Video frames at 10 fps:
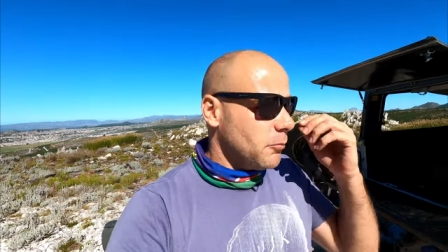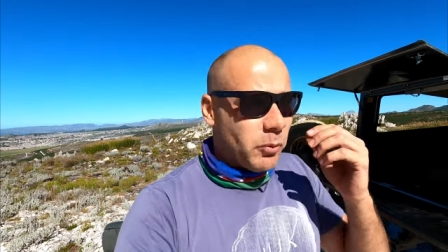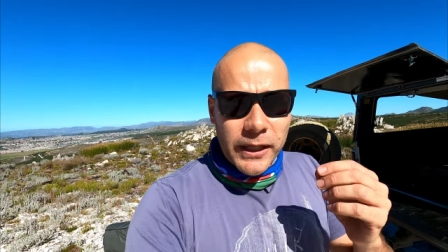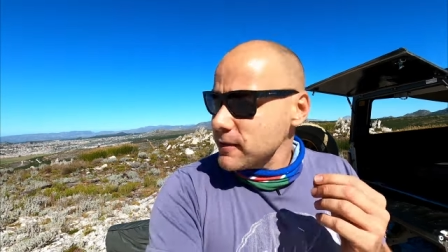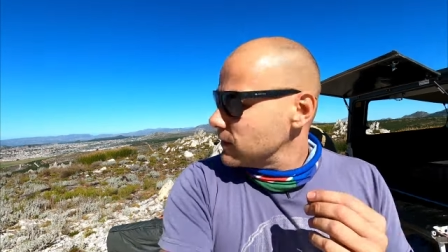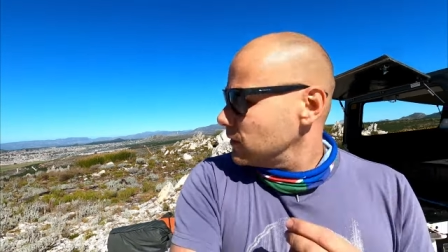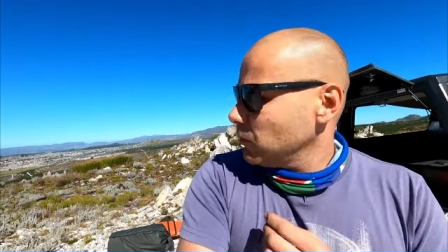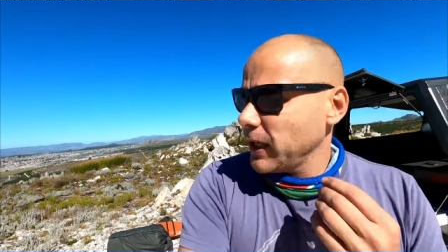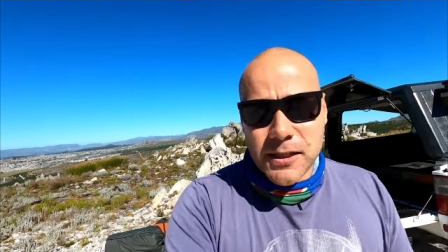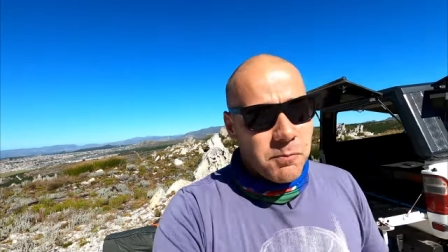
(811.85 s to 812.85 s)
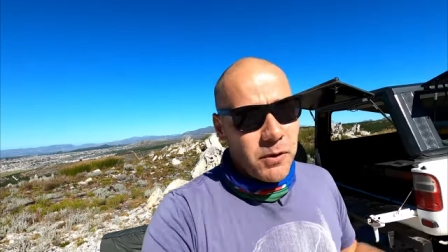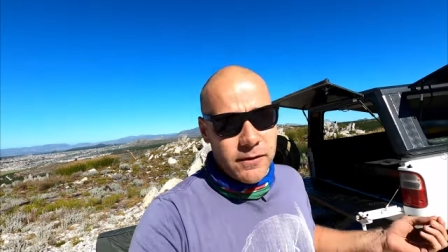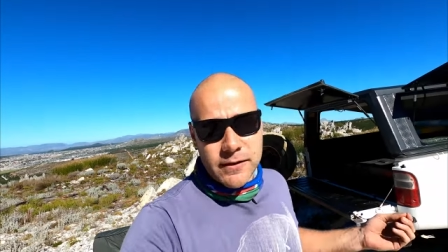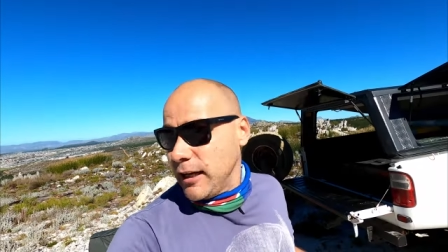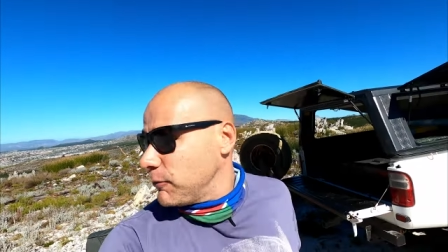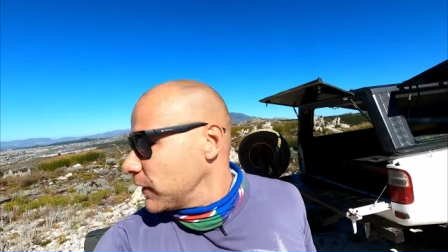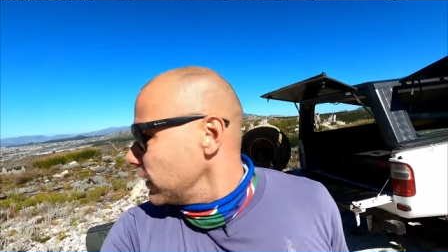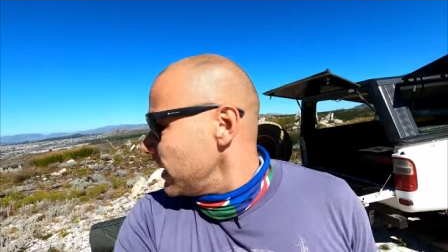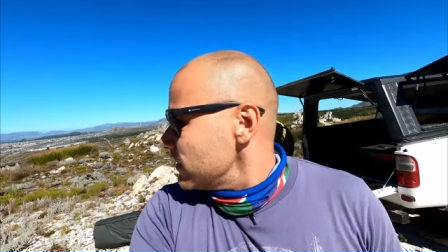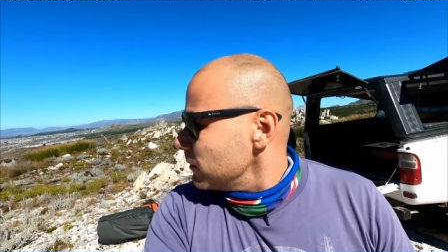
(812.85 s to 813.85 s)
based on my experience in Africa.
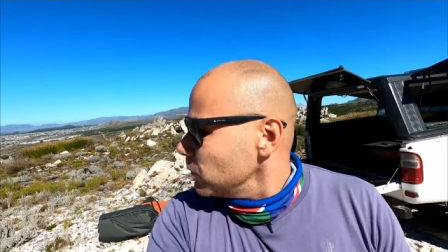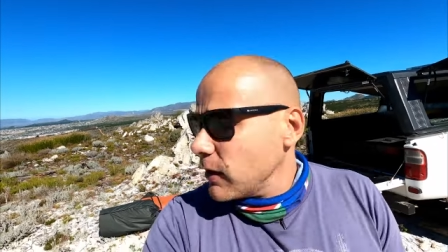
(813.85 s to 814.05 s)
Yes, I'm